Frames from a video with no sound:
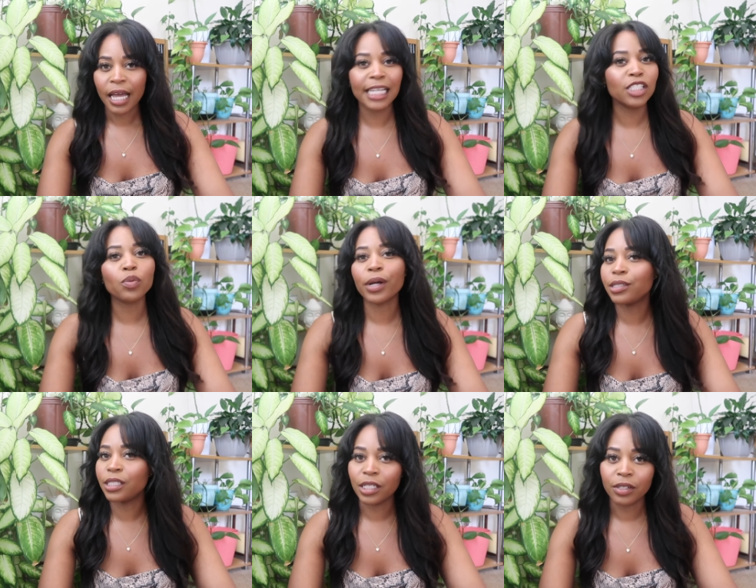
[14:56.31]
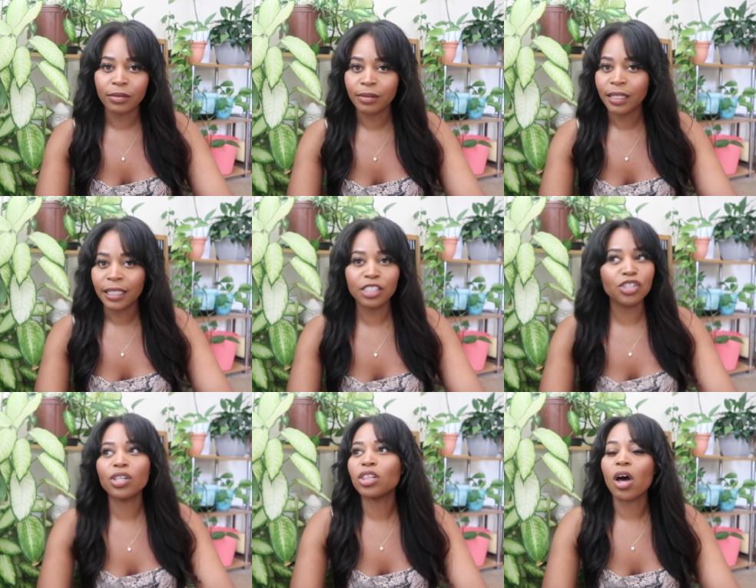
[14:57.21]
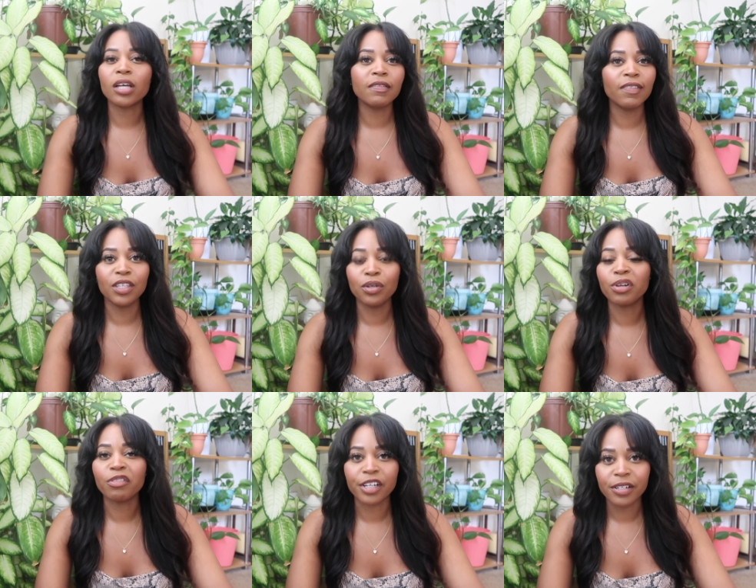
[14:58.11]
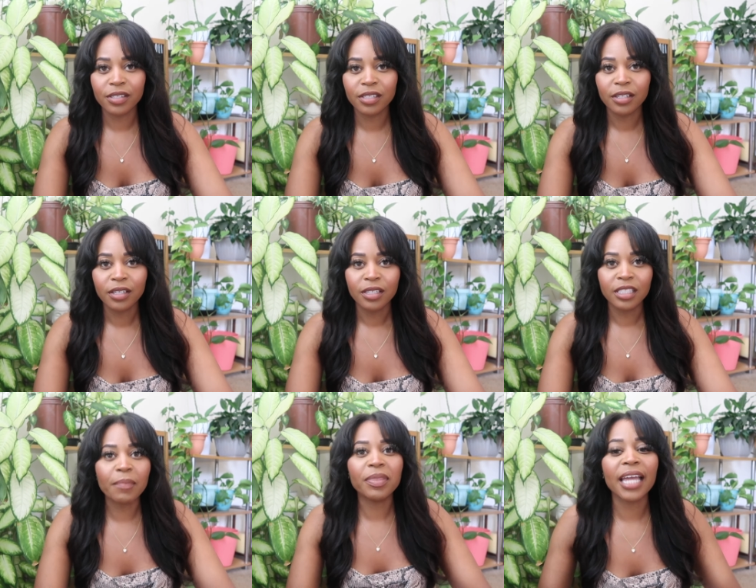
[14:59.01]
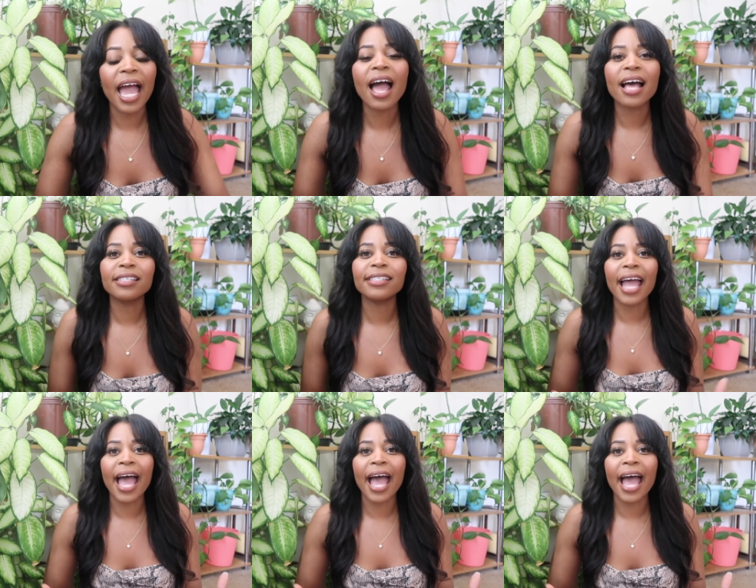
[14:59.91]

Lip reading: I swear to you. These are the laws of the universe. Something has to